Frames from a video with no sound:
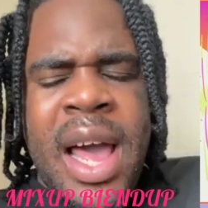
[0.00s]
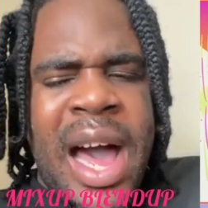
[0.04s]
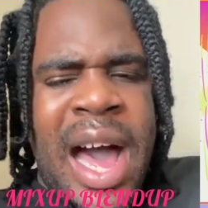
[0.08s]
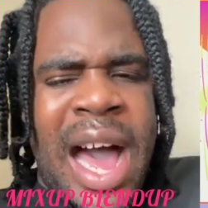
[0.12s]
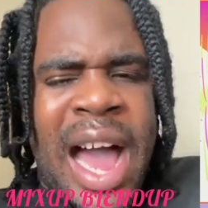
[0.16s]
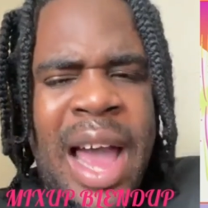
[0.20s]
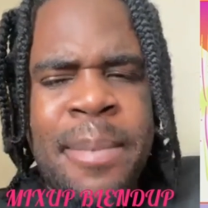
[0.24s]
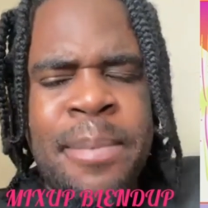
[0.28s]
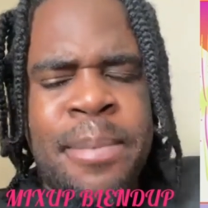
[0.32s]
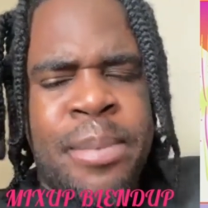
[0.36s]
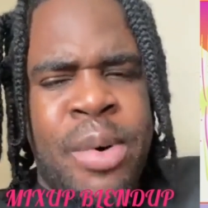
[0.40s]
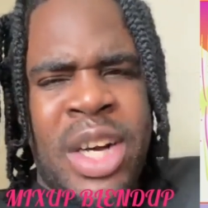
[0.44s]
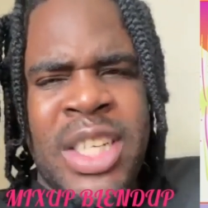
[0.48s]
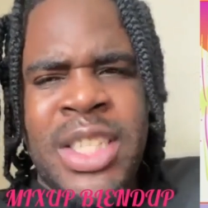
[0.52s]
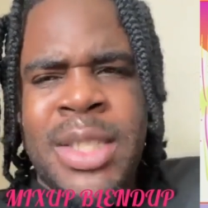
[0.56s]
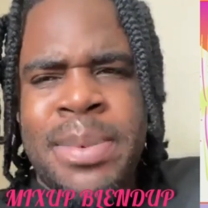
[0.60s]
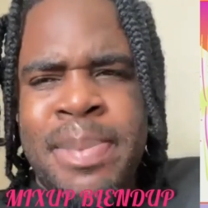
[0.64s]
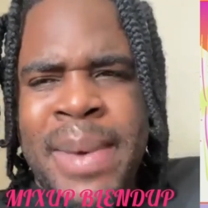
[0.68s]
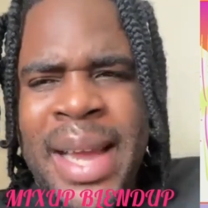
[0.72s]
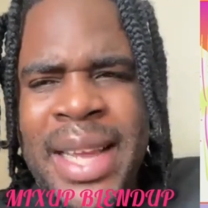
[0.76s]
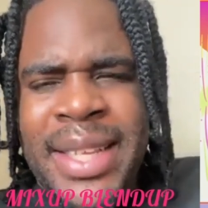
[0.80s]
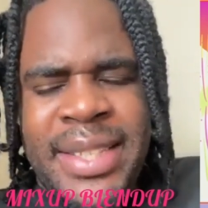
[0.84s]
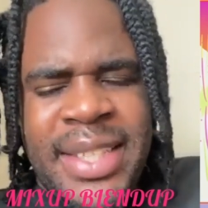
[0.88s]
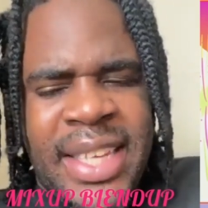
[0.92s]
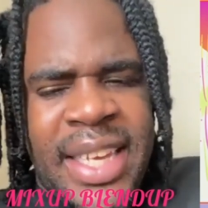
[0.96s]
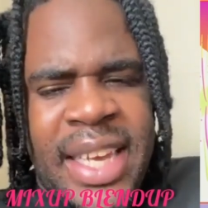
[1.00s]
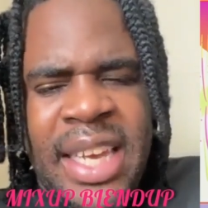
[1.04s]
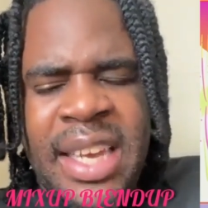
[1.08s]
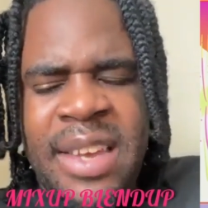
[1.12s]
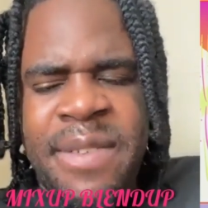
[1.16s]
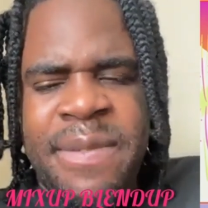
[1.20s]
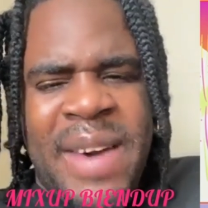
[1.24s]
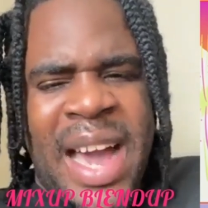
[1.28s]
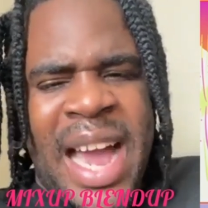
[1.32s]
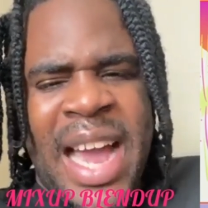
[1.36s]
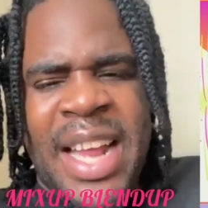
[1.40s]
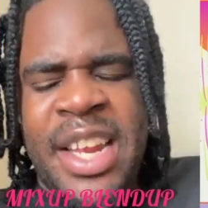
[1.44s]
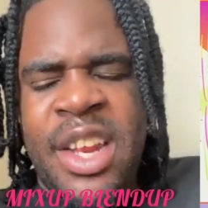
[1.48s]
I brushed my
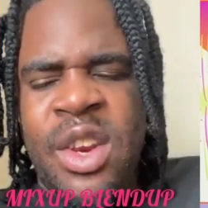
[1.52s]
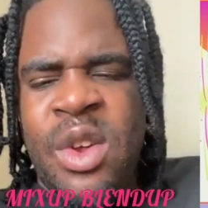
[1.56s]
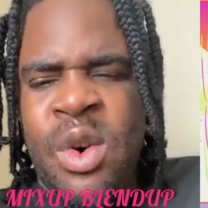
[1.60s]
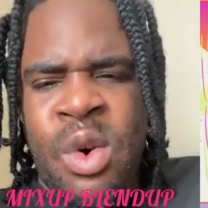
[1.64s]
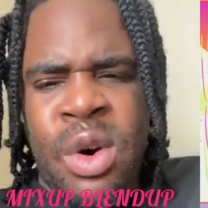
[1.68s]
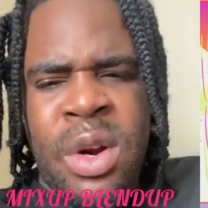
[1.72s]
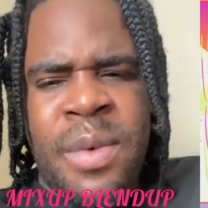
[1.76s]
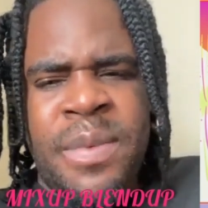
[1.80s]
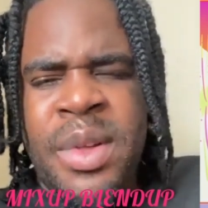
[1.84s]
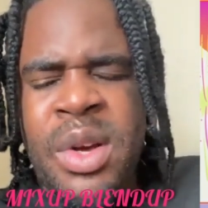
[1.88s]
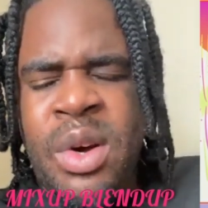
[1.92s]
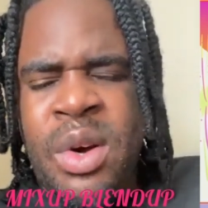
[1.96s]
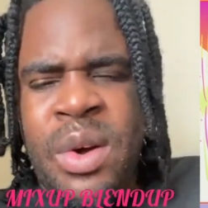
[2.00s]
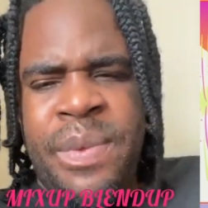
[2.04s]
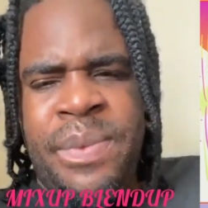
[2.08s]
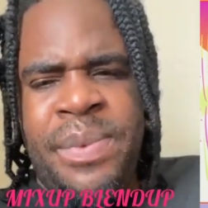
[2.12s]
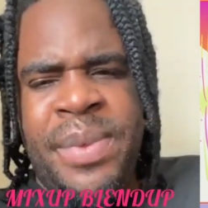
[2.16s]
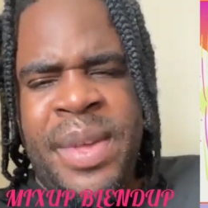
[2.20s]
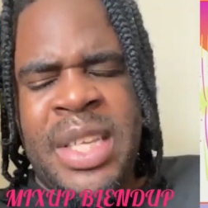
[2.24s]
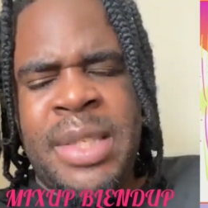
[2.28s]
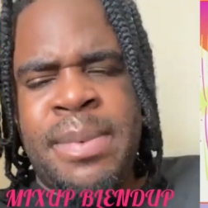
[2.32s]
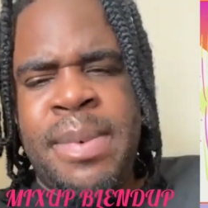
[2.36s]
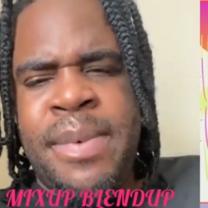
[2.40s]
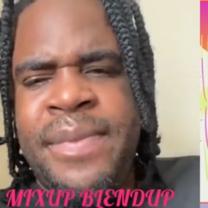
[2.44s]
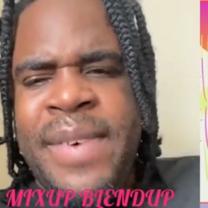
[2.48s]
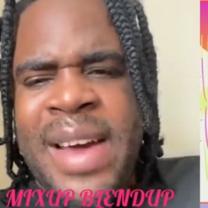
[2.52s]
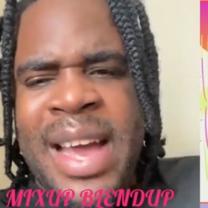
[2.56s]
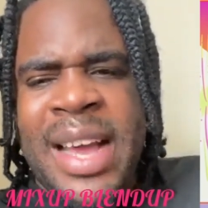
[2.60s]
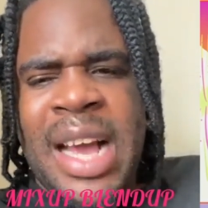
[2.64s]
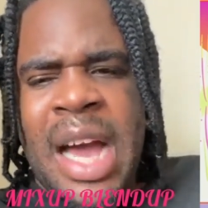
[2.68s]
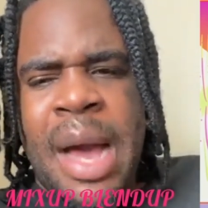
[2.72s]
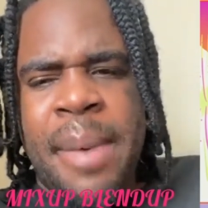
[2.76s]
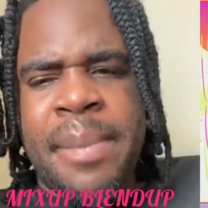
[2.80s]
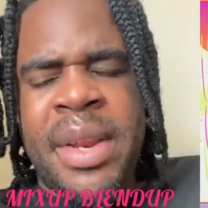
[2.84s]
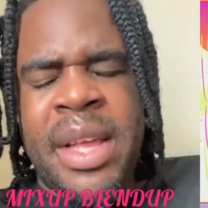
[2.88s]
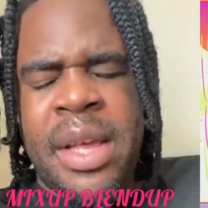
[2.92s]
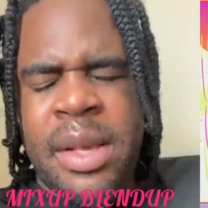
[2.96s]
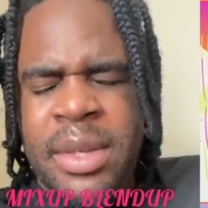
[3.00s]
teeth. I did all of the good things before I
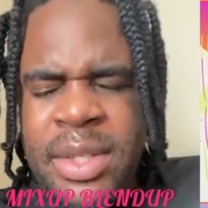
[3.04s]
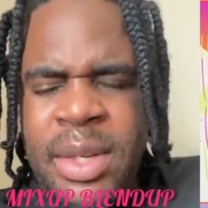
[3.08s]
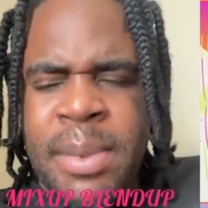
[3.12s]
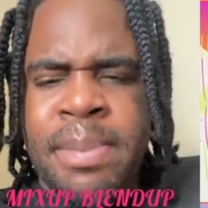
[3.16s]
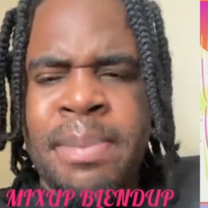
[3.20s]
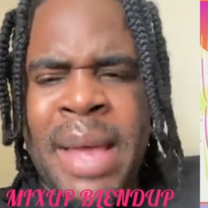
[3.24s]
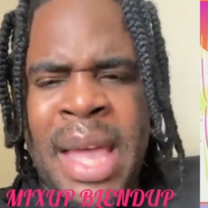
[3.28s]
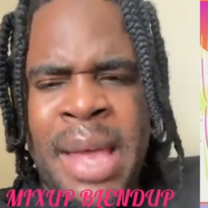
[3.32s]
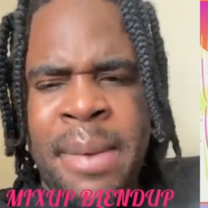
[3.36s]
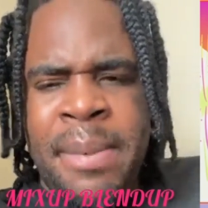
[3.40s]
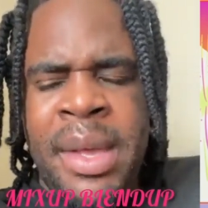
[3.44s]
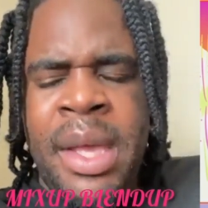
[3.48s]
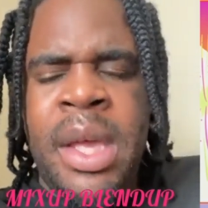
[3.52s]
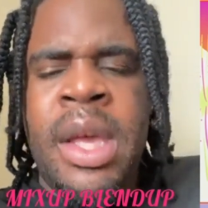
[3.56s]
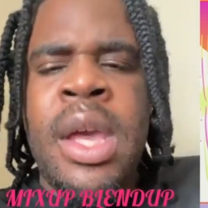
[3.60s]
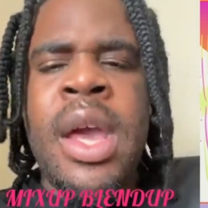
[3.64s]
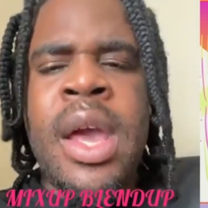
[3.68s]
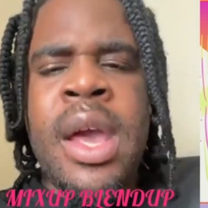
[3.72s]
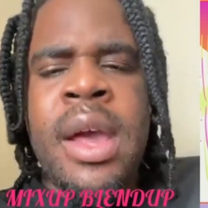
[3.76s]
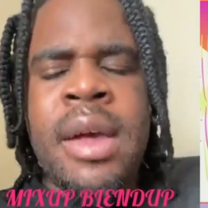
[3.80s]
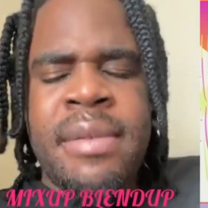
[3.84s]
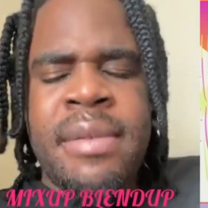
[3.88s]
come in here. So maybe